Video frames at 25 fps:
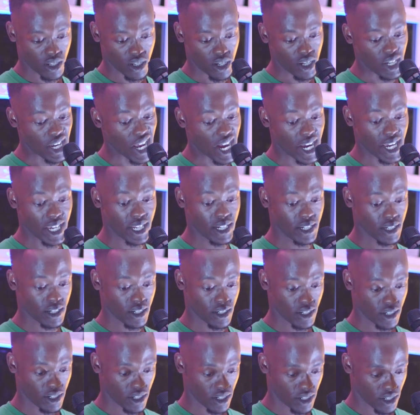9,
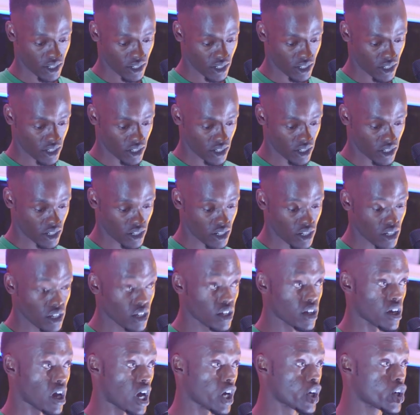
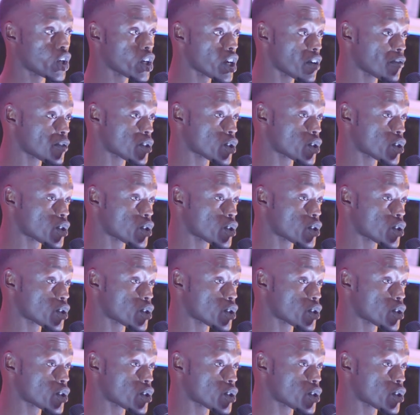I could have